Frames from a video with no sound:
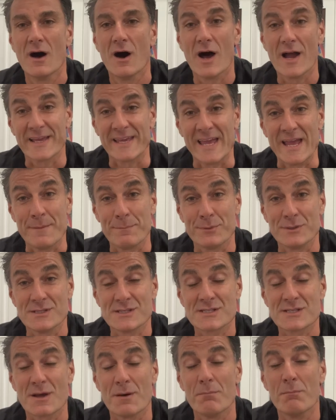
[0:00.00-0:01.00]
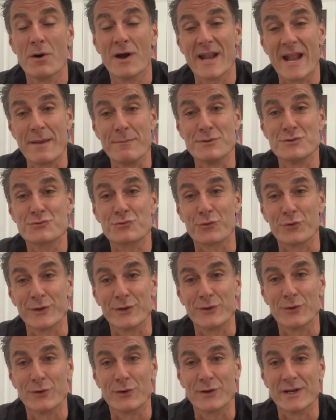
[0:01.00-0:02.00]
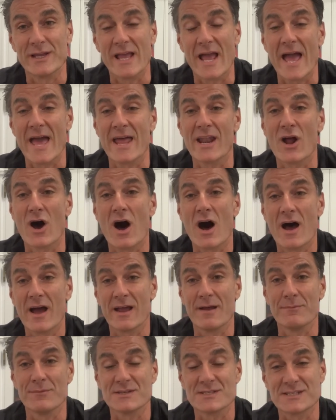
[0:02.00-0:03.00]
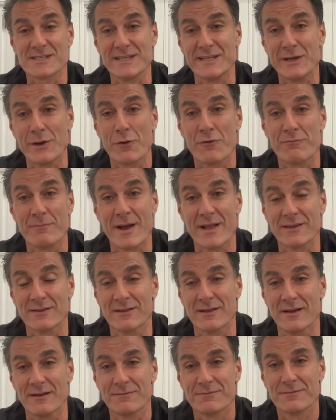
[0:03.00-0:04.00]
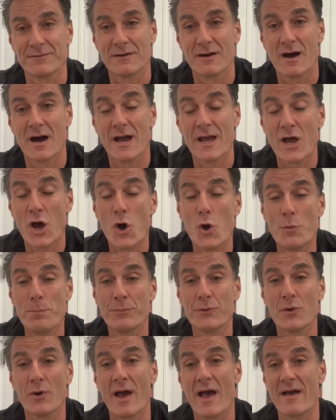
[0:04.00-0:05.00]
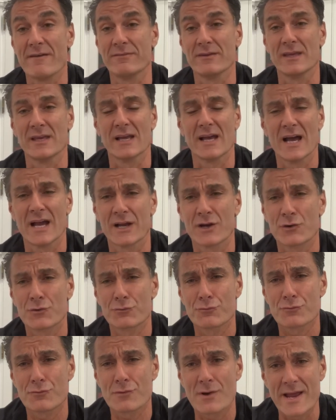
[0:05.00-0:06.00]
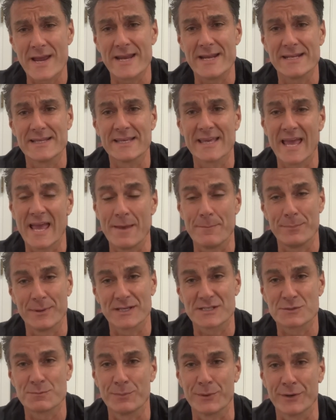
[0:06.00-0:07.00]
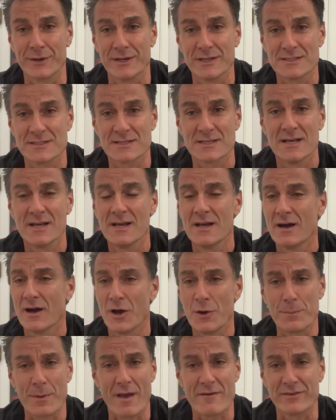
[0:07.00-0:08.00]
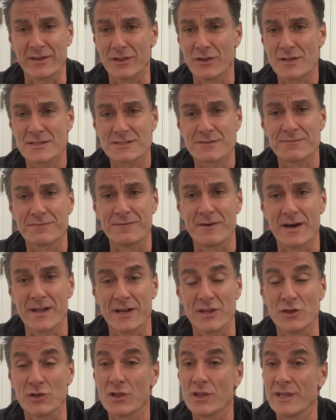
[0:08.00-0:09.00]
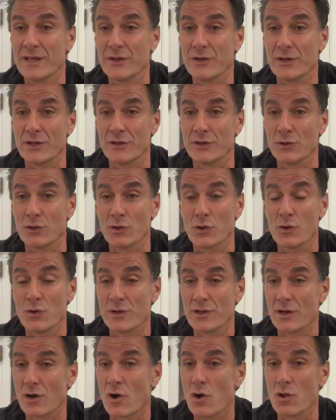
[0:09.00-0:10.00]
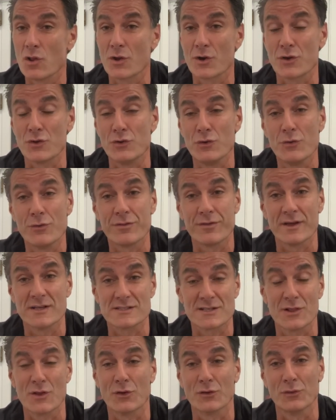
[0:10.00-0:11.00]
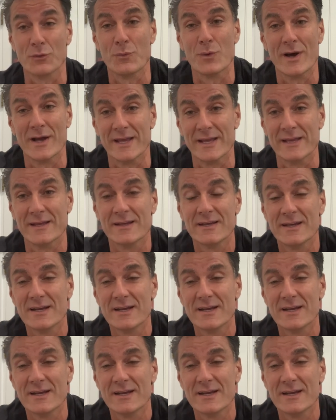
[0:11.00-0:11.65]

Hi campers, my name is Roy Gori and I am the C E O of Manulife. I hope you're having a great camp experience. I hope you're having lots of fun and you're, lear you're learning a whole lot of new things along the way.